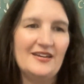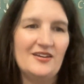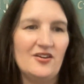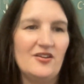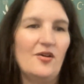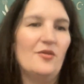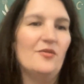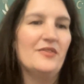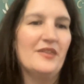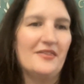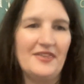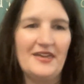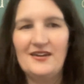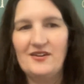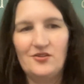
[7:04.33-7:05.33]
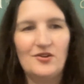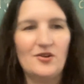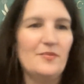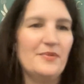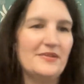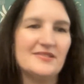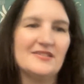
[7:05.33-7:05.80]
know that they know your
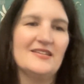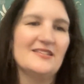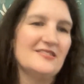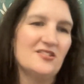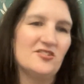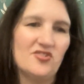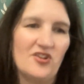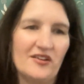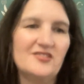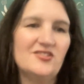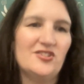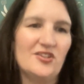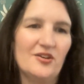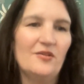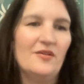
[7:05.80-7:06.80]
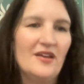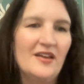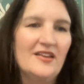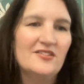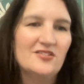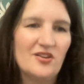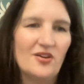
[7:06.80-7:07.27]
business and trust you.
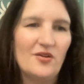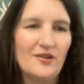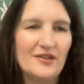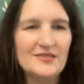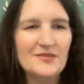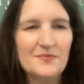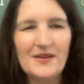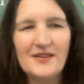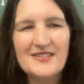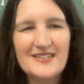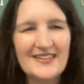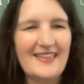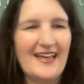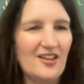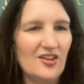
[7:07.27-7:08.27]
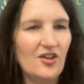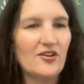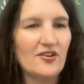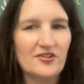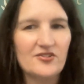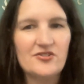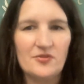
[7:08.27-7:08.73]
So it's building that
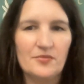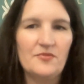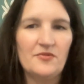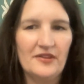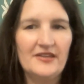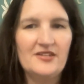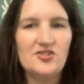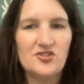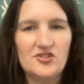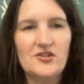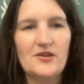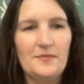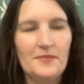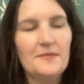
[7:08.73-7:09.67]
longer term relationship.